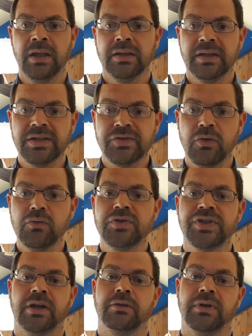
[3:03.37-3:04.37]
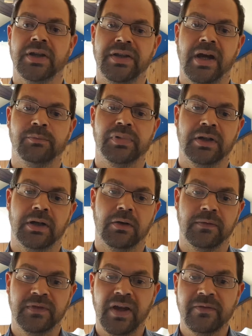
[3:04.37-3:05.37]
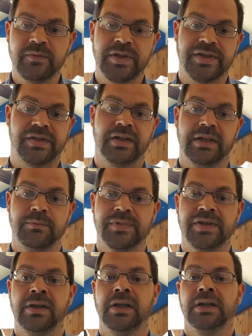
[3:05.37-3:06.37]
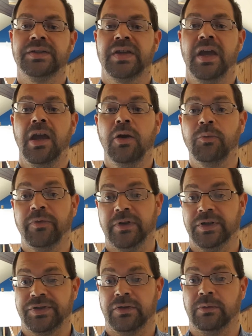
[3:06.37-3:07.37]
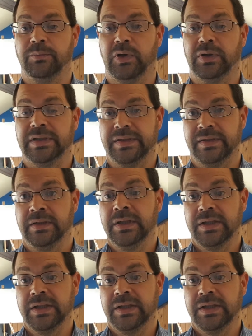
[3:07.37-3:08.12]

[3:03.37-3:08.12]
There's also a number of government schemes to help first-time buyers,